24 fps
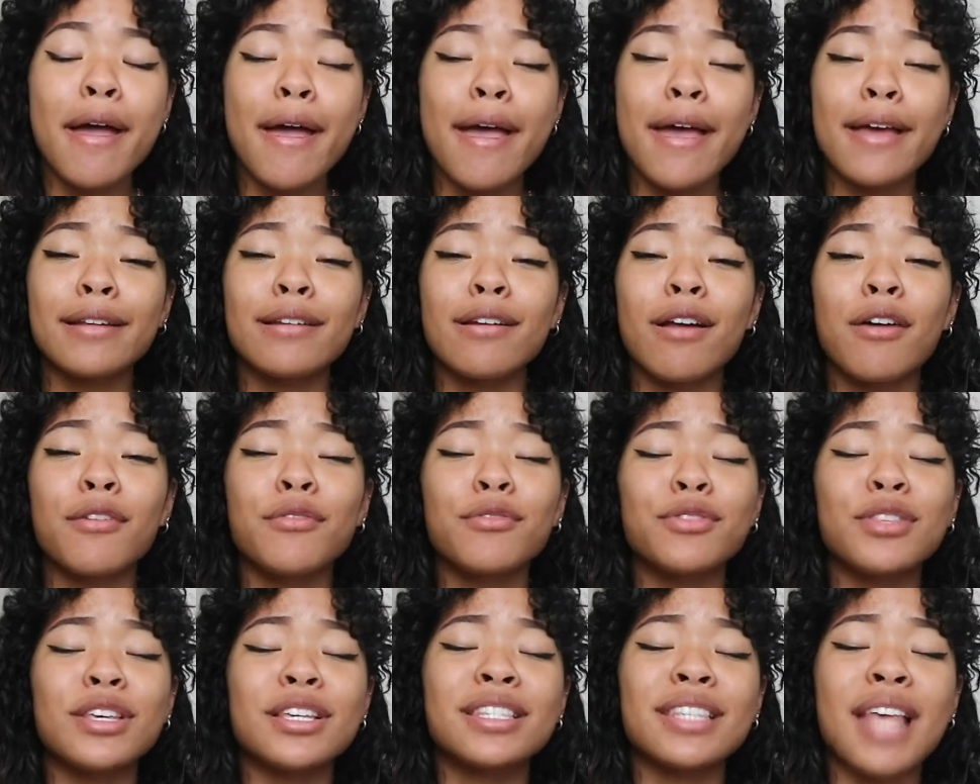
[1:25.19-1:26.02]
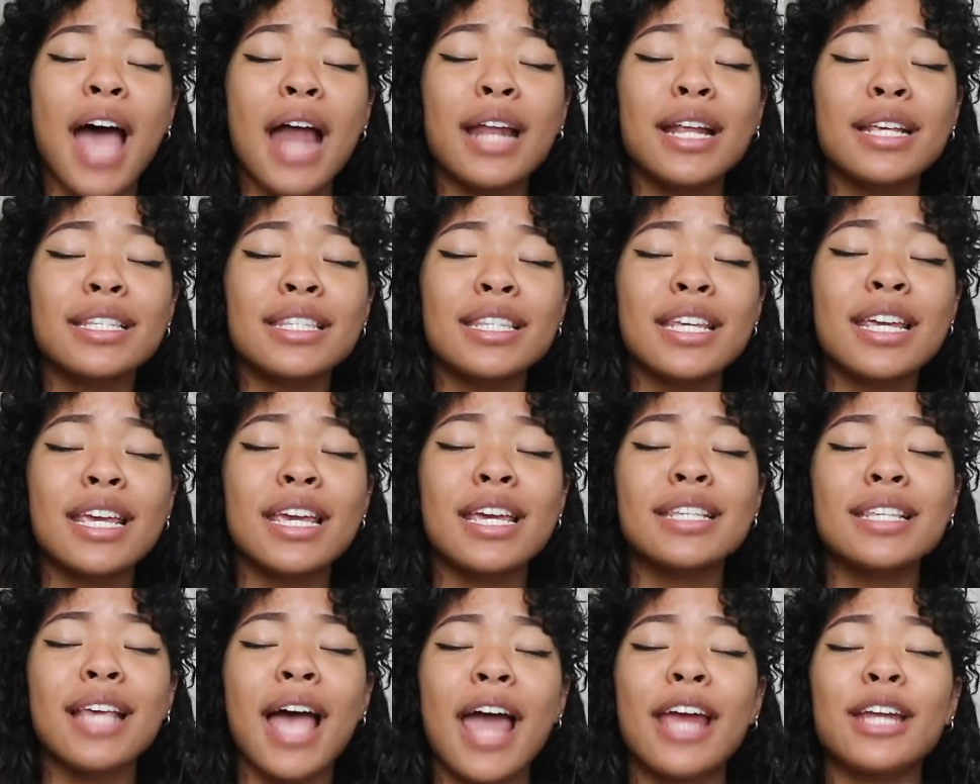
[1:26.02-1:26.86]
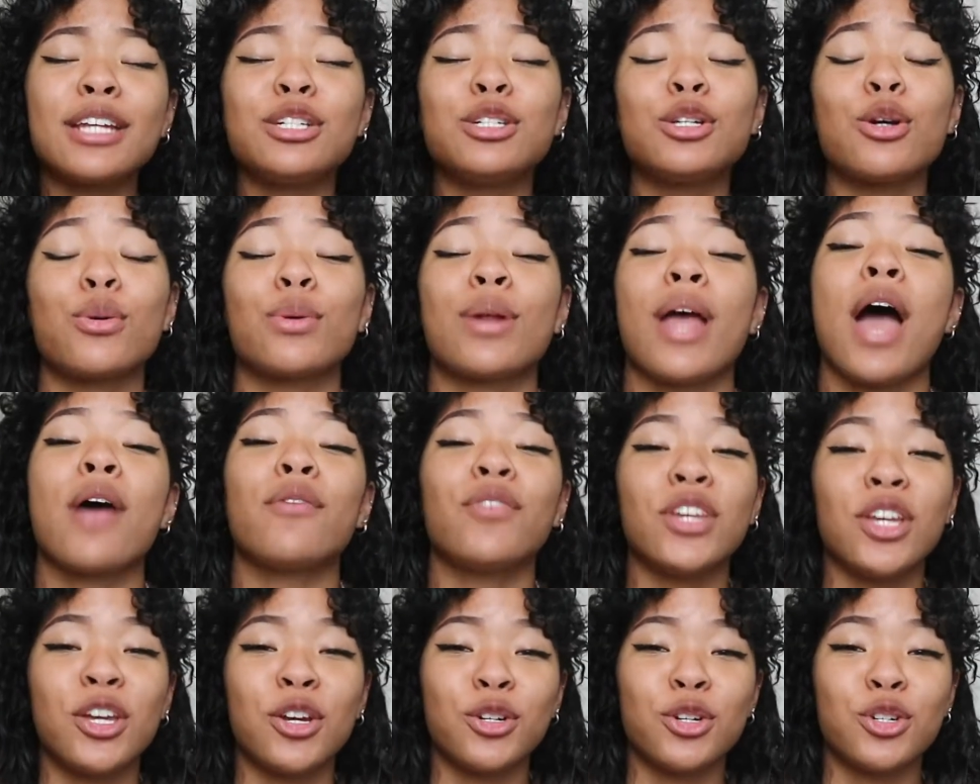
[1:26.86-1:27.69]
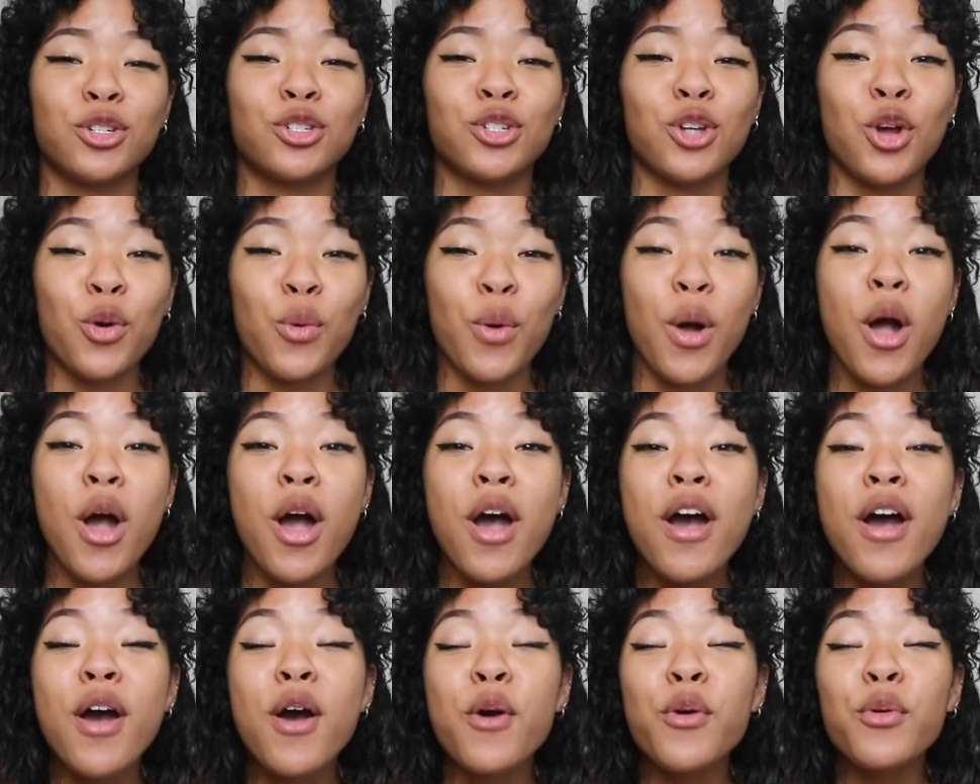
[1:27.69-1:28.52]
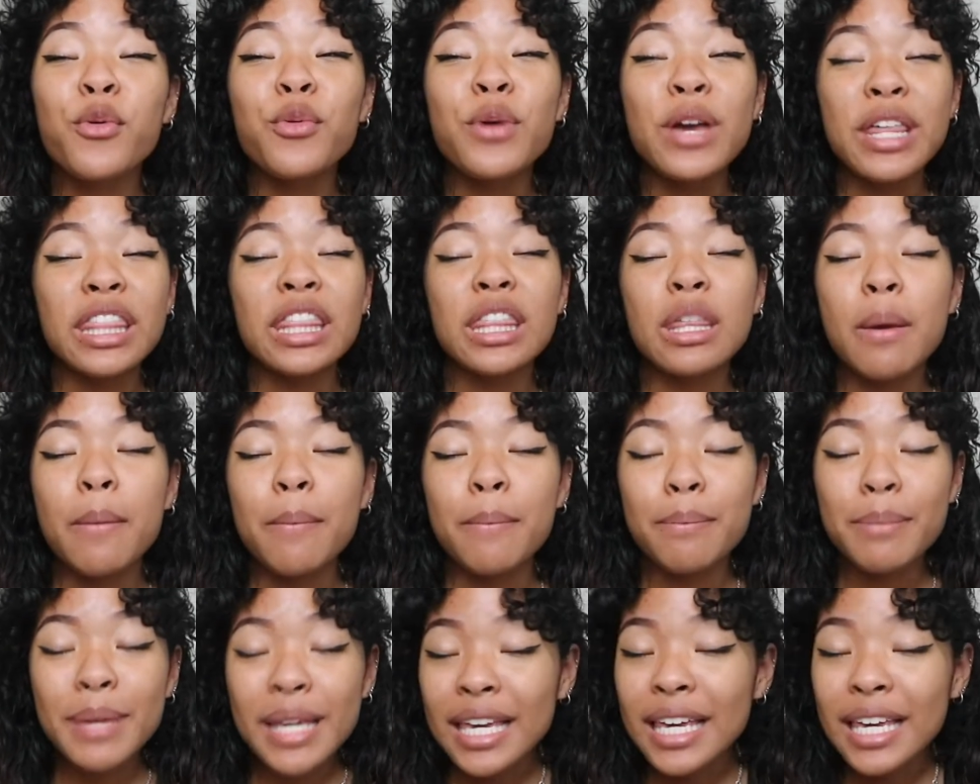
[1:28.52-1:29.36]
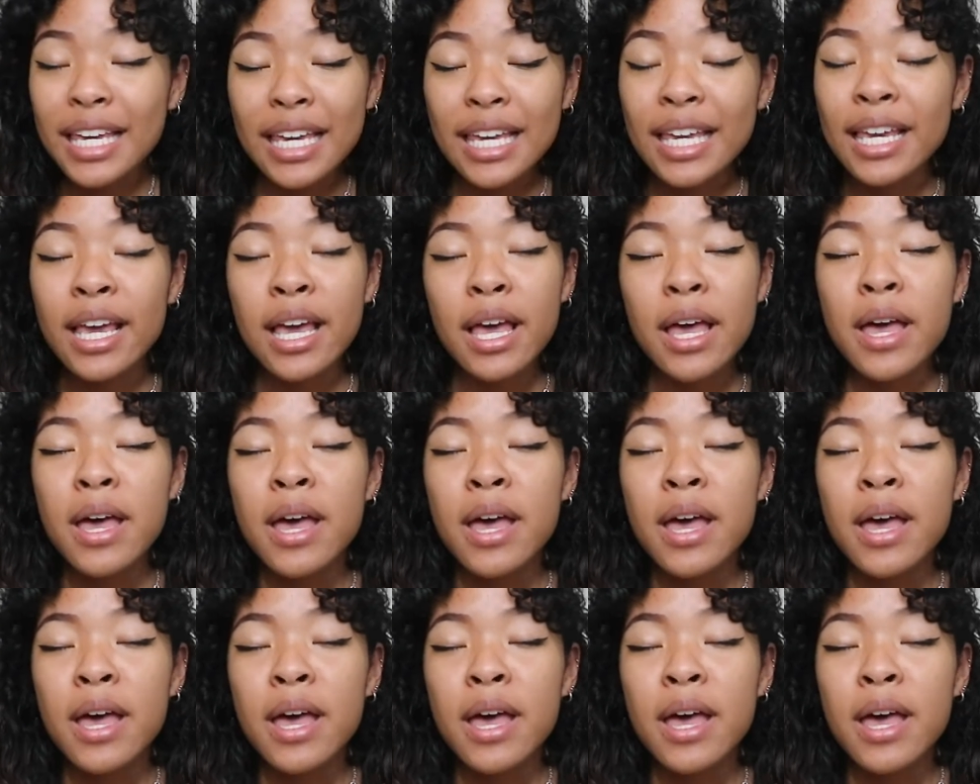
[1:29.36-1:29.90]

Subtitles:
And the saddest thing is I don't have it here to show with me.